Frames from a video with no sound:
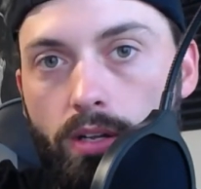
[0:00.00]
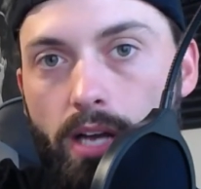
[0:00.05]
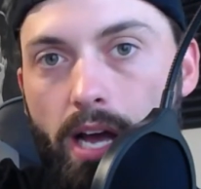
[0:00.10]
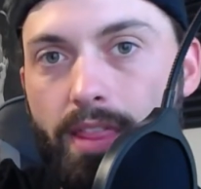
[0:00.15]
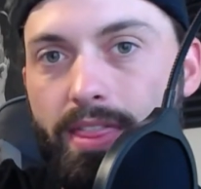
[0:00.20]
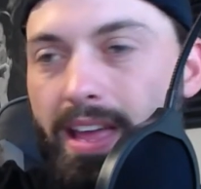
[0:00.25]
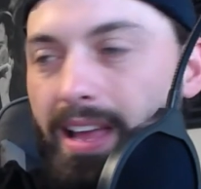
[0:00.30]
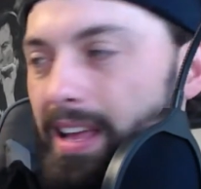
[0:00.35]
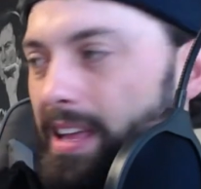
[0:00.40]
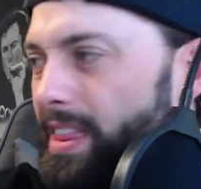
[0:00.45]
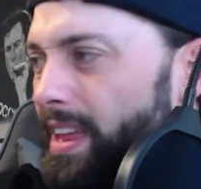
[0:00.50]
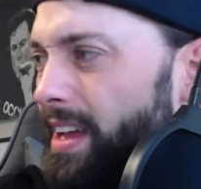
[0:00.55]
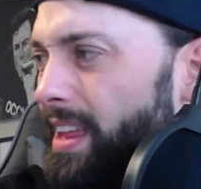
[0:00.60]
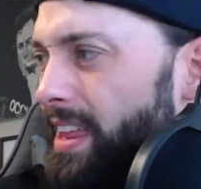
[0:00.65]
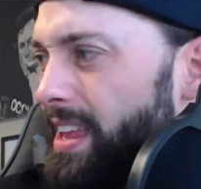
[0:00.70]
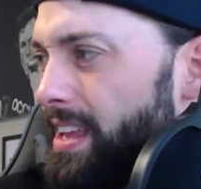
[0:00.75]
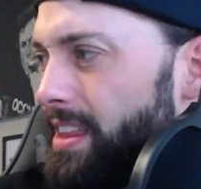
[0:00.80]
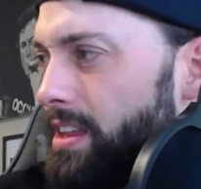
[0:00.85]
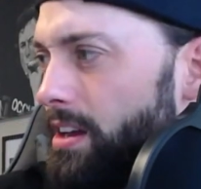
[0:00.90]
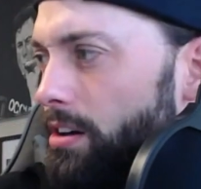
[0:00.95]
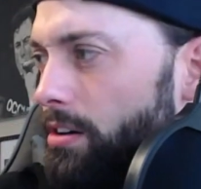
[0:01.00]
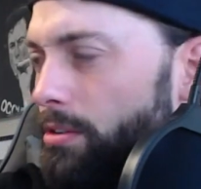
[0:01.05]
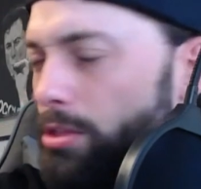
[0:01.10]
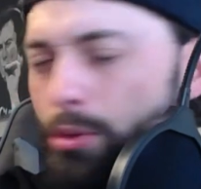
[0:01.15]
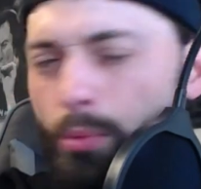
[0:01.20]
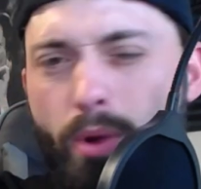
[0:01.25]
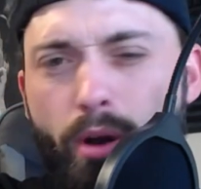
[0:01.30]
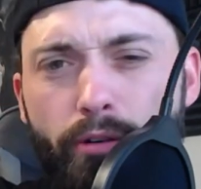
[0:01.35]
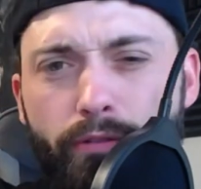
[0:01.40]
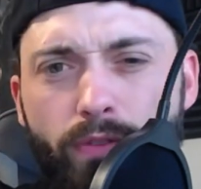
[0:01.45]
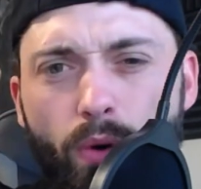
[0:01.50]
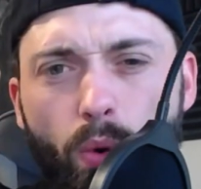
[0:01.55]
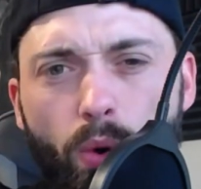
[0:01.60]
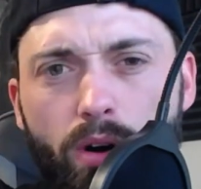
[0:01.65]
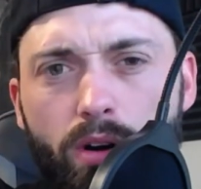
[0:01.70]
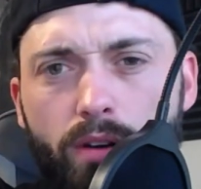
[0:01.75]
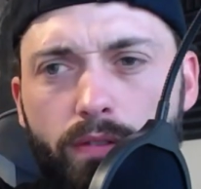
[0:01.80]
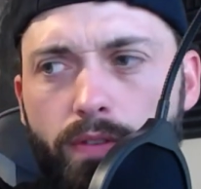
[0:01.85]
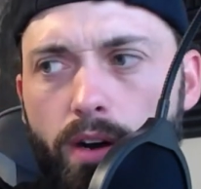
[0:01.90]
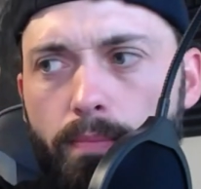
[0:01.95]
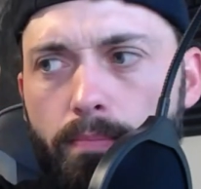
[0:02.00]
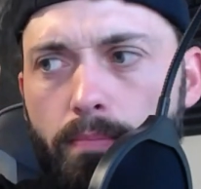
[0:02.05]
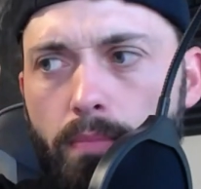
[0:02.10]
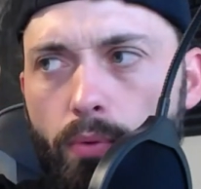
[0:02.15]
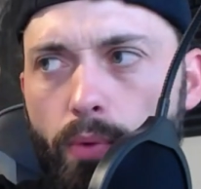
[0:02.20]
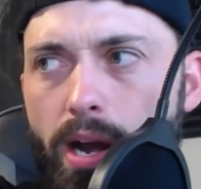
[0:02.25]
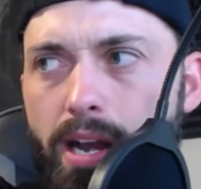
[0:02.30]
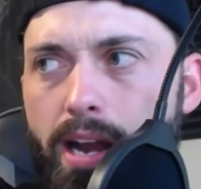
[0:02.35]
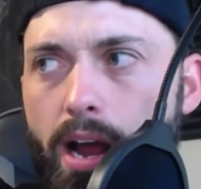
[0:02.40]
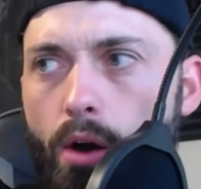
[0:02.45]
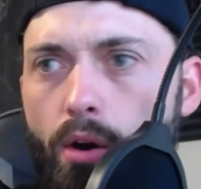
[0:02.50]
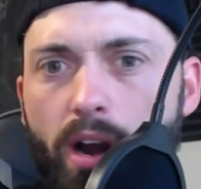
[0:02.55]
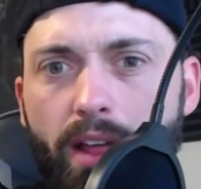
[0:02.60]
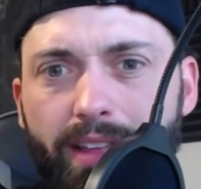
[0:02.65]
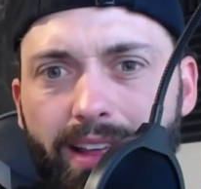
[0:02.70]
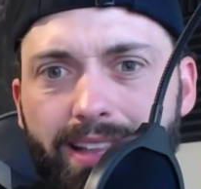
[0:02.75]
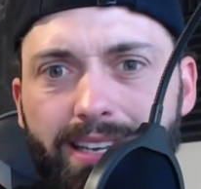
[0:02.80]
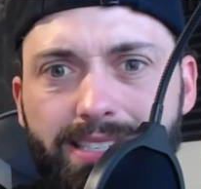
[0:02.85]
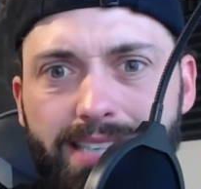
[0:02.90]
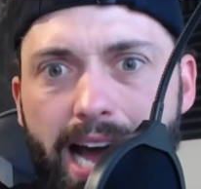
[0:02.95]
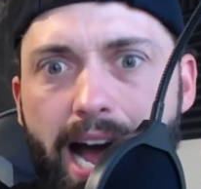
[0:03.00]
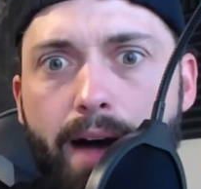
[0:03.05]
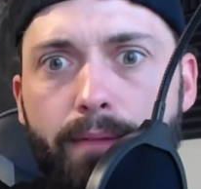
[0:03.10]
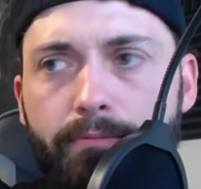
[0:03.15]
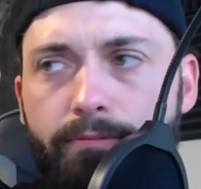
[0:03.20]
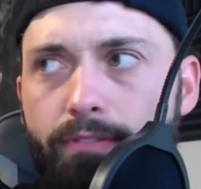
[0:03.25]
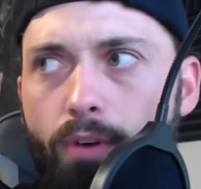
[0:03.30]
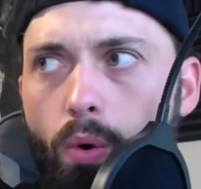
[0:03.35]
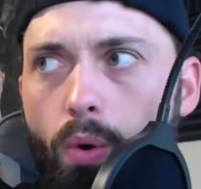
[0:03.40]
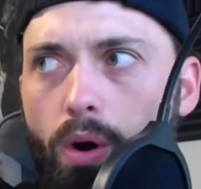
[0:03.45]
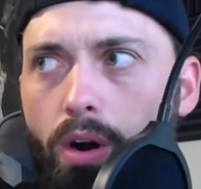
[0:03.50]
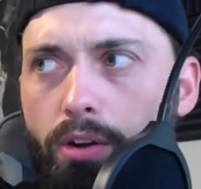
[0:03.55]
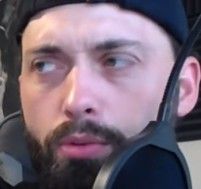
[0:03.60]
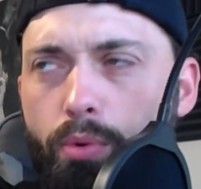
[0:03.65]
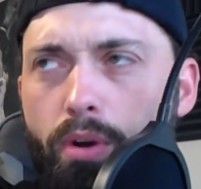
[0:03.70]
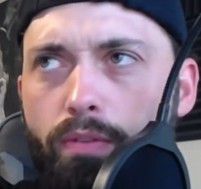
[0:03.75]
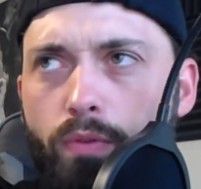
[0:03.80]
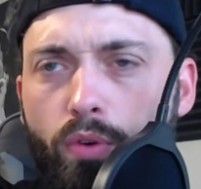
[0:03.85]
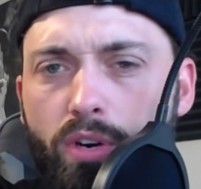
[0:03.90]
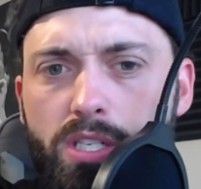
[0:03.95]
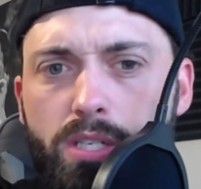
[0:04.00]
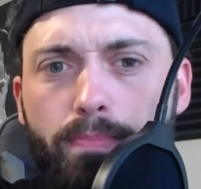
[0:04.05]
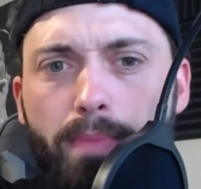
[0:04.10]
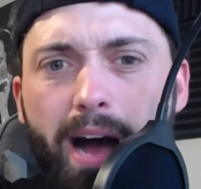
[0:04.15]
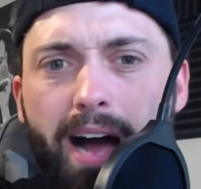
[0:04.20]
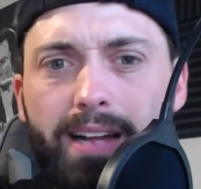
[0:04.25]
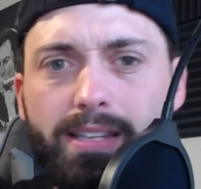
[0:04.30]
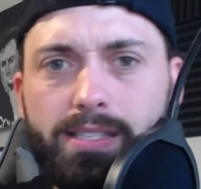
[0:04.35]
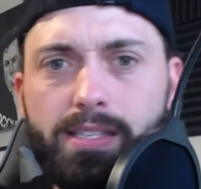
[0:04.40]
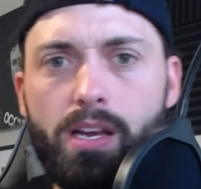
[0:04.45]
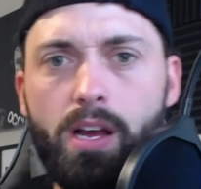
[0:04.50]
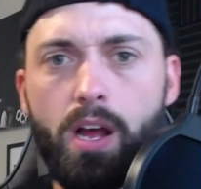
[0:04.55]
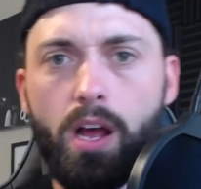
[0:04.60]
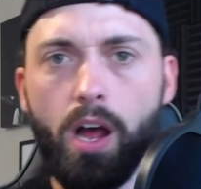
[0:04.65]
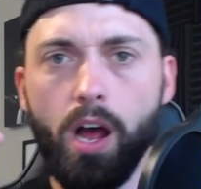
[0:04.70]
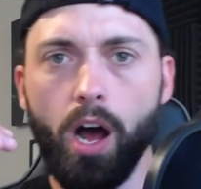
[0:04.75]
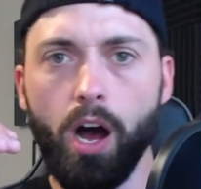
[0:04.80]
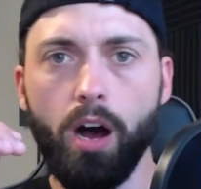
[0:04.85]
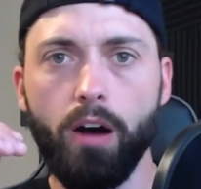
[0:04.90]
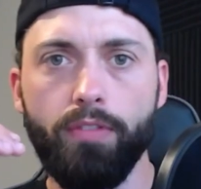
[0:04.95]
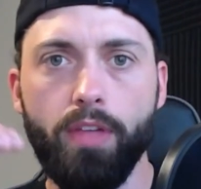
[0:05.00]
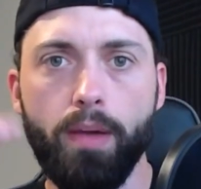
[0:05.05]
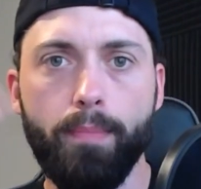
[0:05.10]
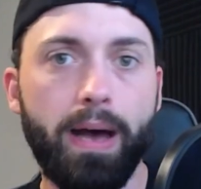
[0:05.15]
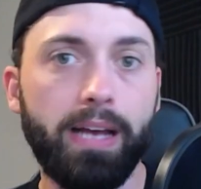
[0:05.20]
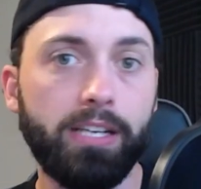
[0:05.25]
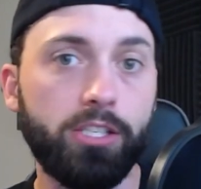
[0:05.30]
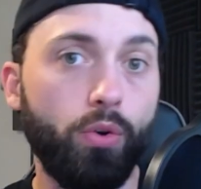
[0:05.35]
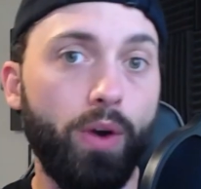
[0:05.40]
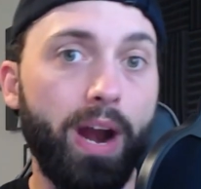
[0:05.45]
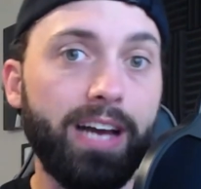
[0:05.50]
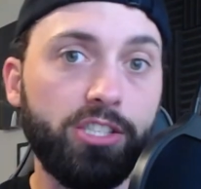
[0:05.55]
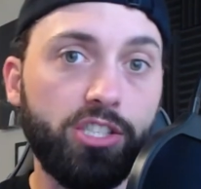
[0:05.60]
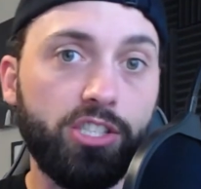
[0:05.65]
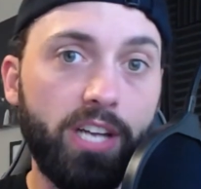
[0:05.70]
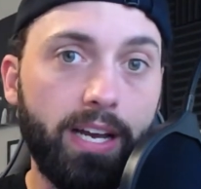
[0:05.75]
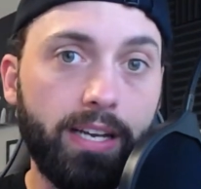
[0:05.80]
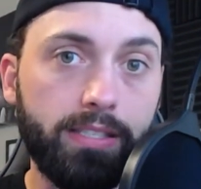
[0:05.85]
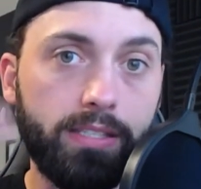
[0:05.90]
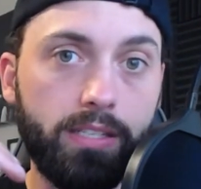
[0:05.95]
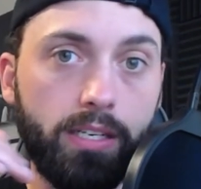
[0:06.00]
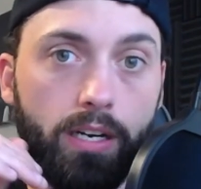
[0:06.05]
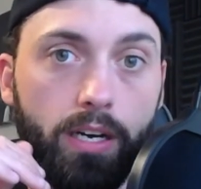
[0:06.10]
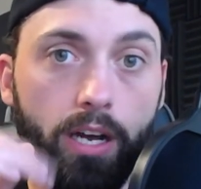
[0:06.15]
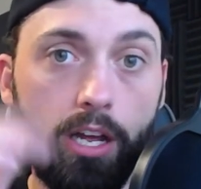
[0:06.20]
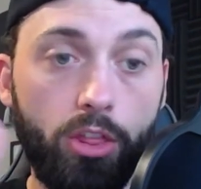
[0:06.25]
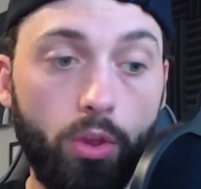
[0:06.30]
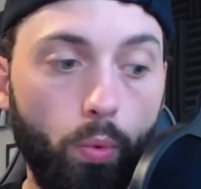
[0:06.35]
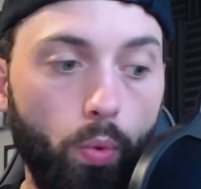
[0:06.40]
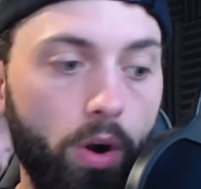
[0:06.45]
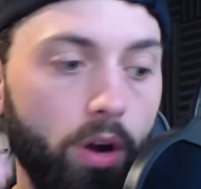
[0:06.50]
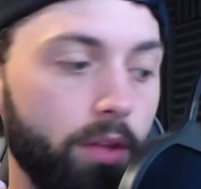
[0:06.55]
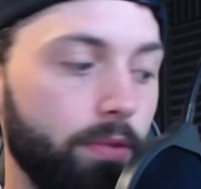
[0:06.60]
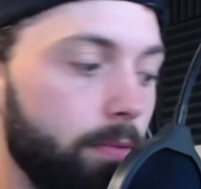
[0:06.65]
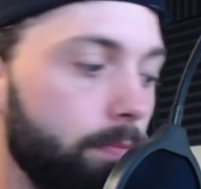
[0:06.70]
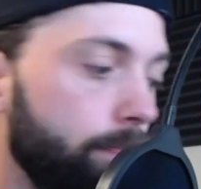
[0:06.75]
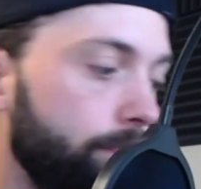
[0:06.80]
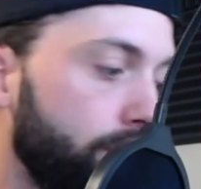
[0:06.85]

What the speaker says: I think there are 3 or 4 of them right now, or I think the top 3 or 4 spots of the best crash test in the world.